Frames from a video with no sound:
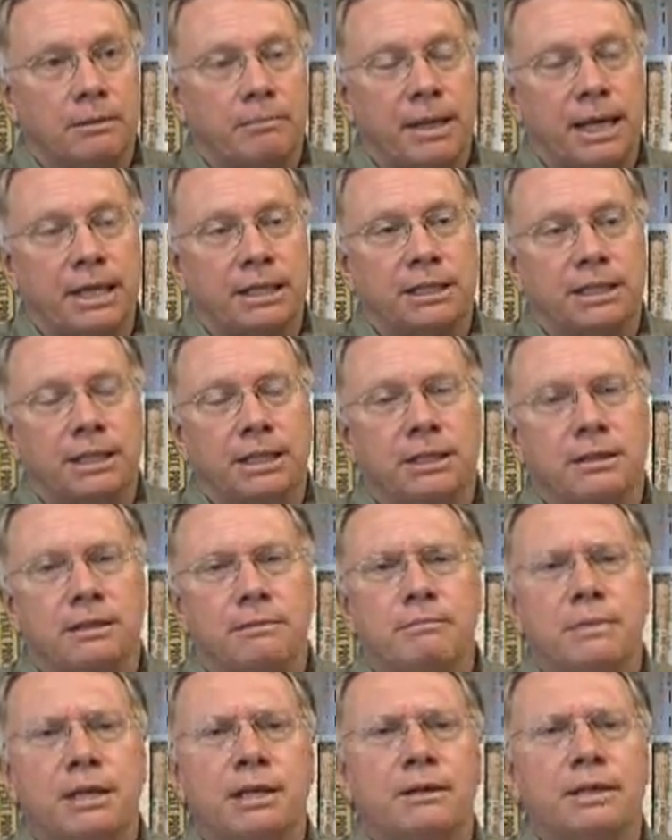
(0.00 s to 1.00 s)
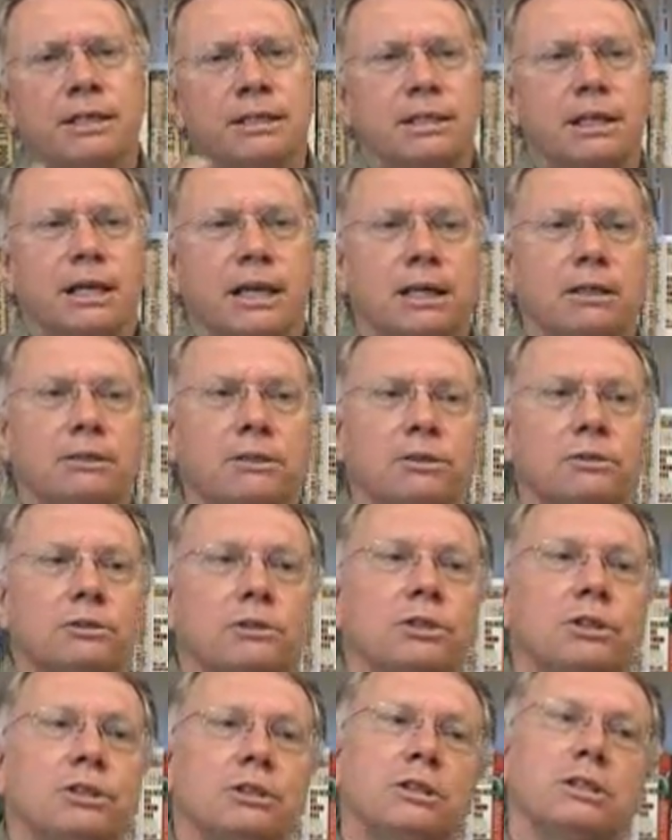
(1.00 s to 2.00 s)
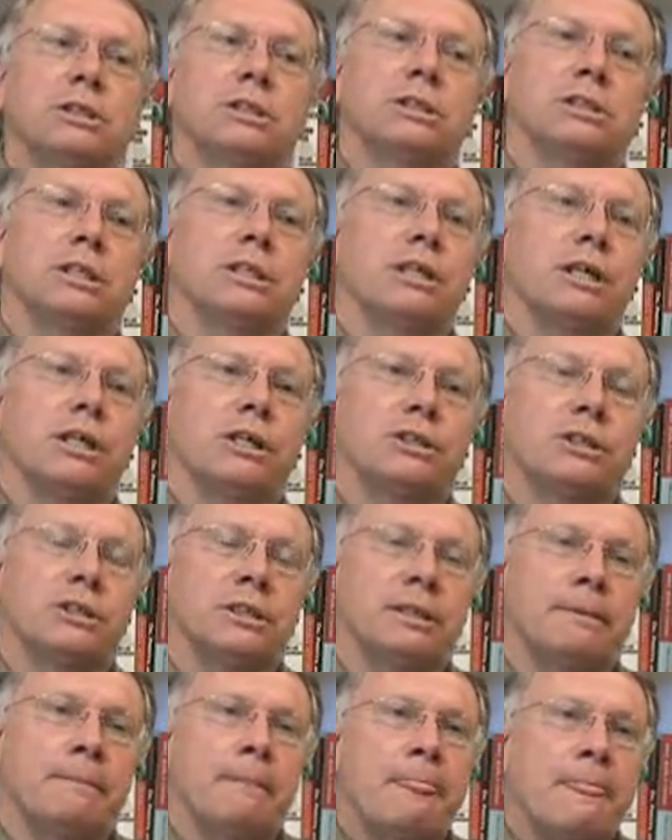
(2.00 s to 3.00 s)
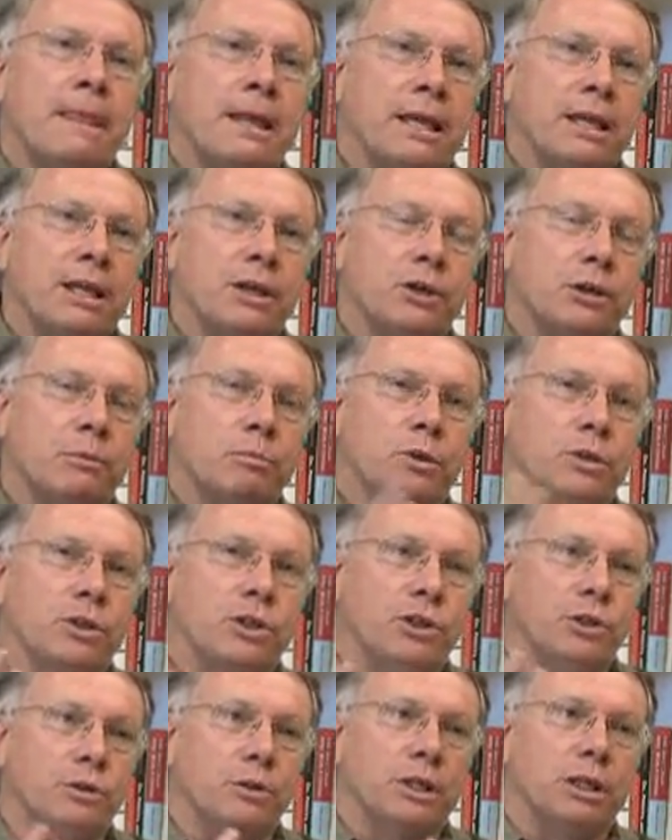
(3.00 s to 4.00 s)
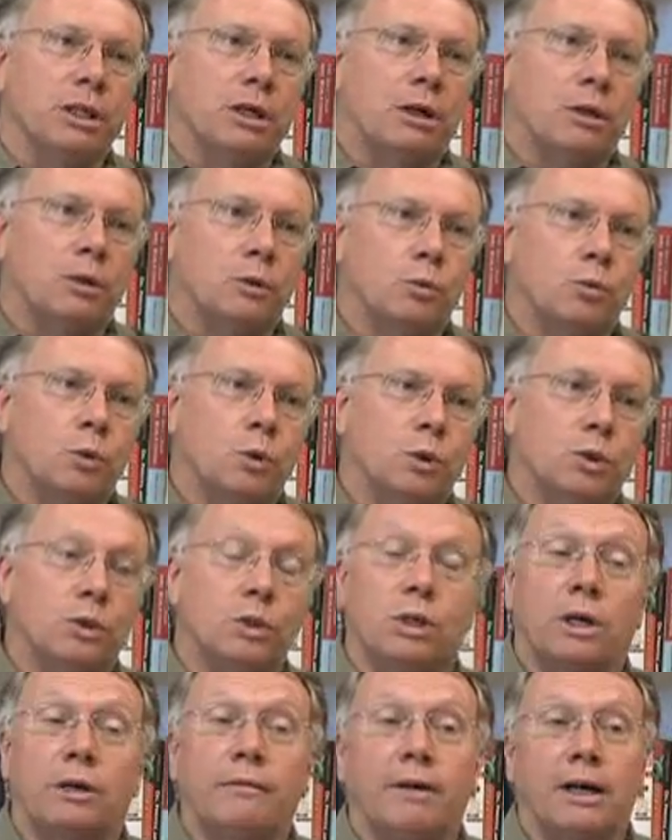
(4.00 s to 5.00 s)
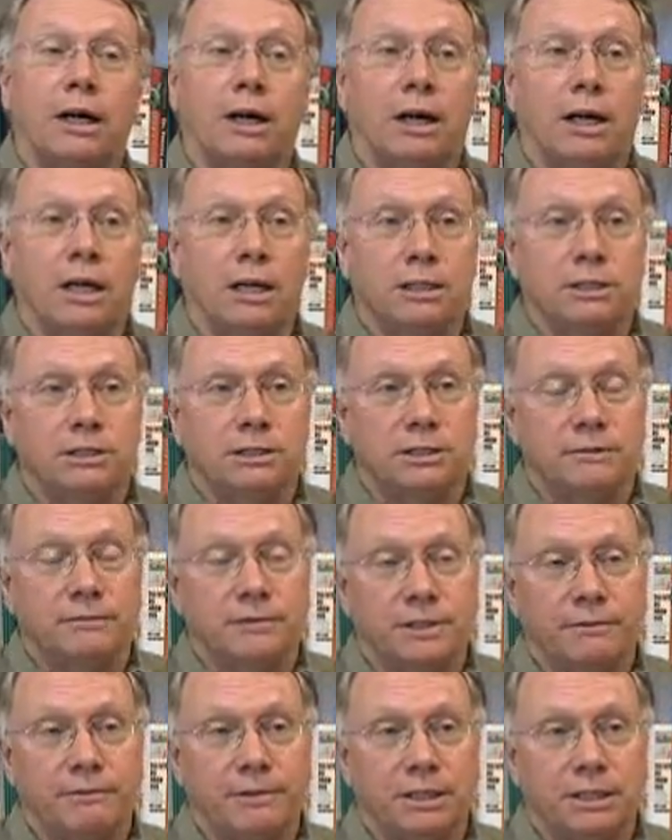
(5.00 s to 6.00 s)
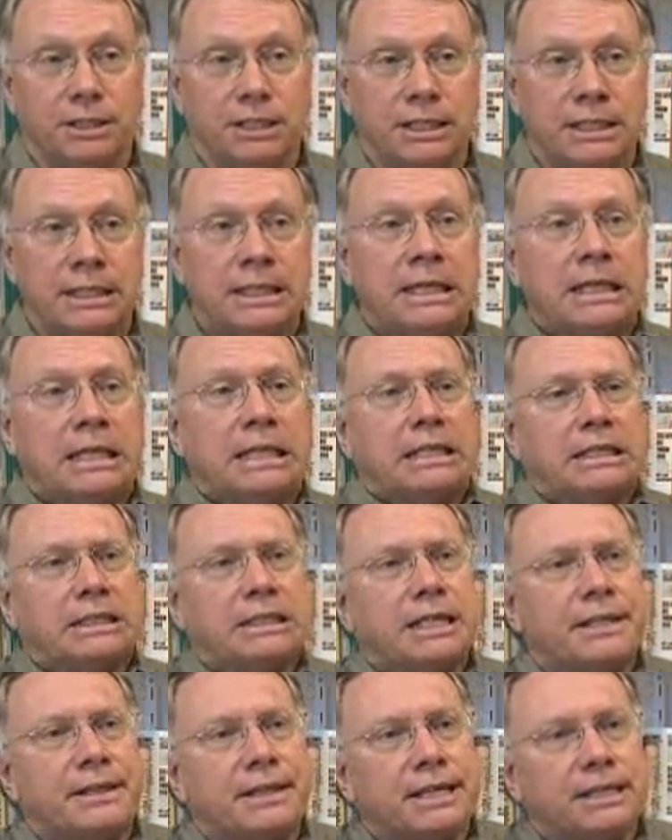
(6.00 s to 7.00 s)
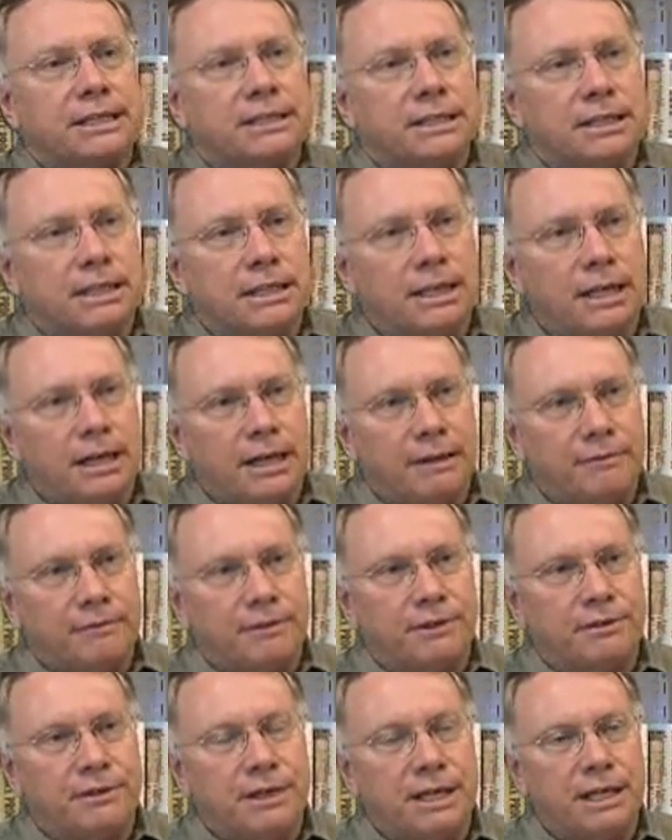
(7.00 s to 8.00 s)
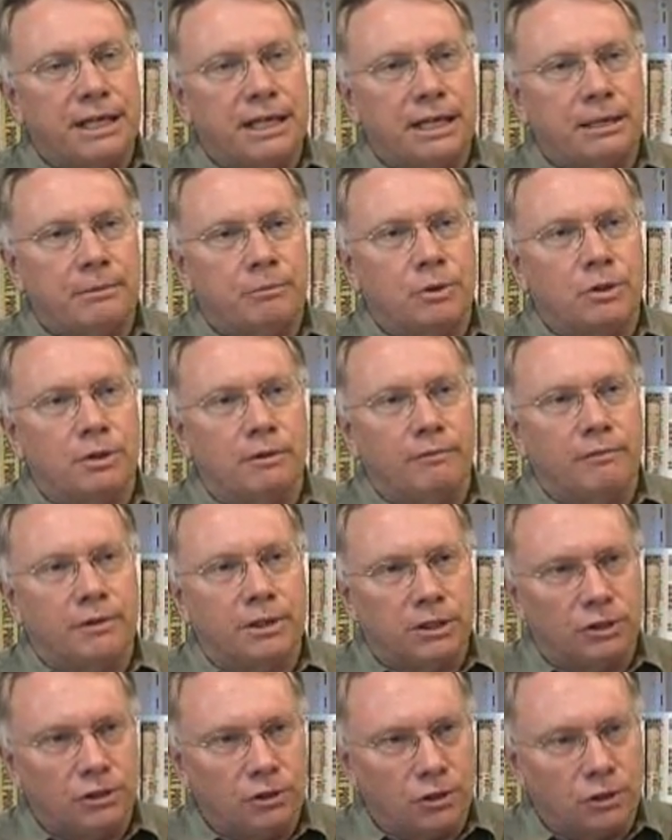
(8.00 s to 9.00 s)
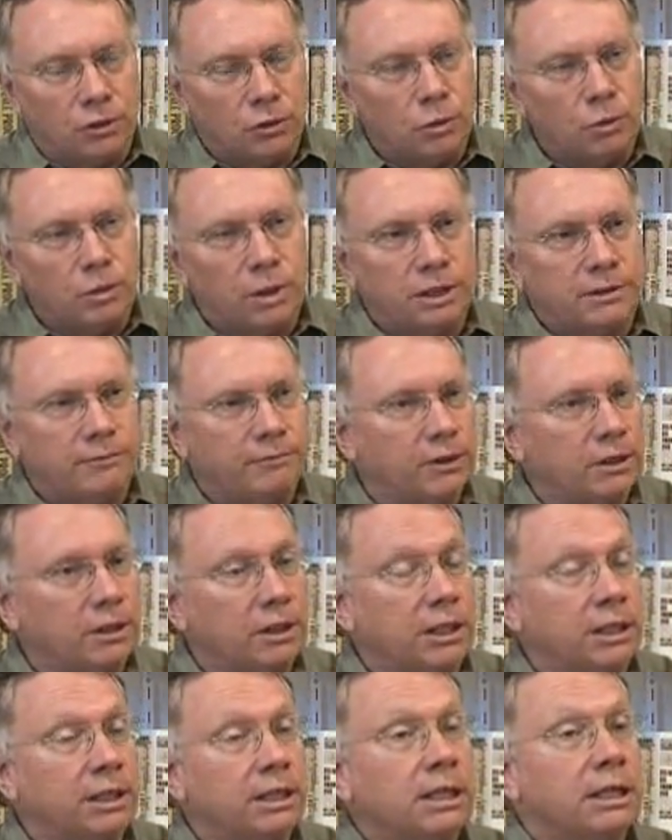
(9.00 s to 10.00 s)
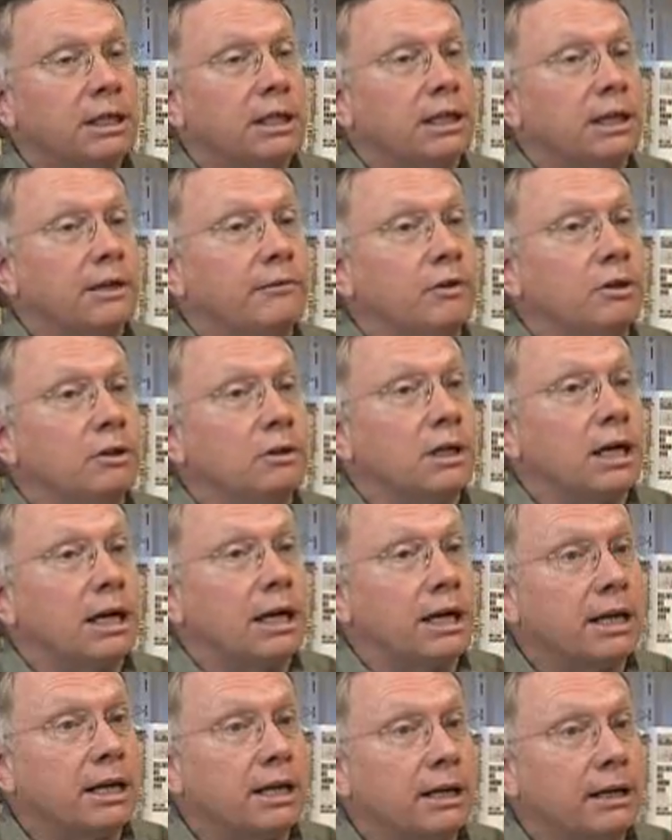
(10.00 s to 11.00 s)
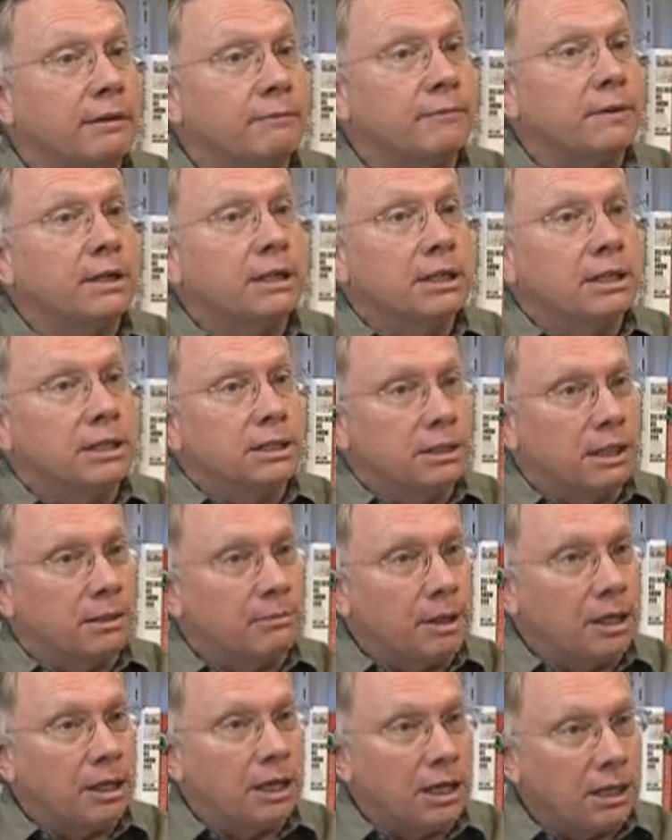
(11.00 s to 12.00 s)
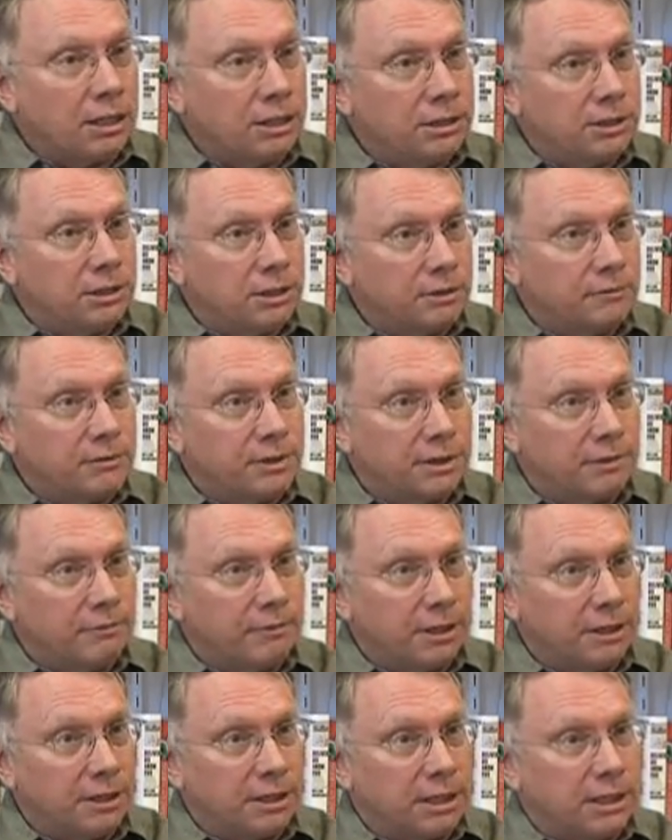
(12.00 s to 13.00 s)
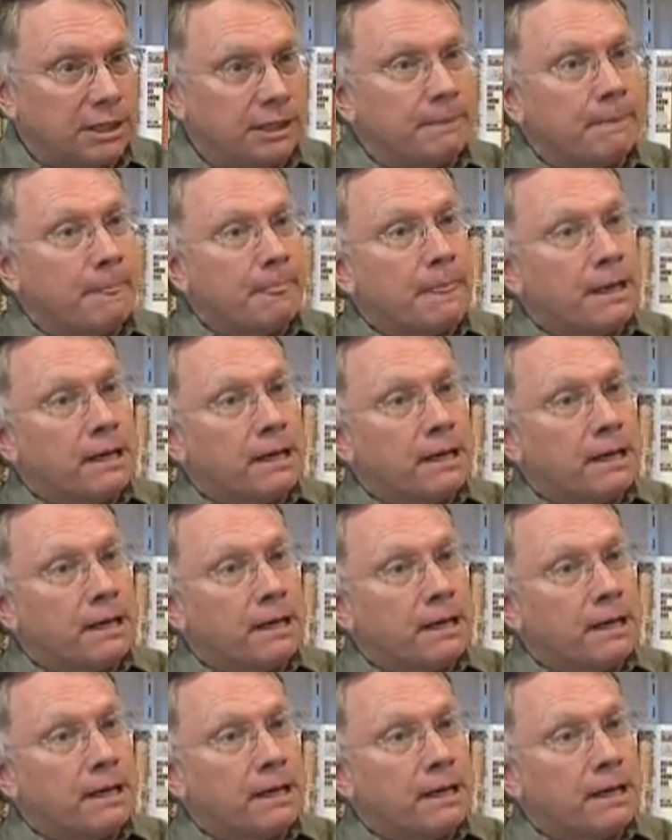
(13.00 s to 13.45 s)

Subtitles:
back together. Mary Kaldor uses the notion in her book New and Old War of islands of civility. She thinks that after any armed conflict you can always find, if you look hard enough, some islands of civility.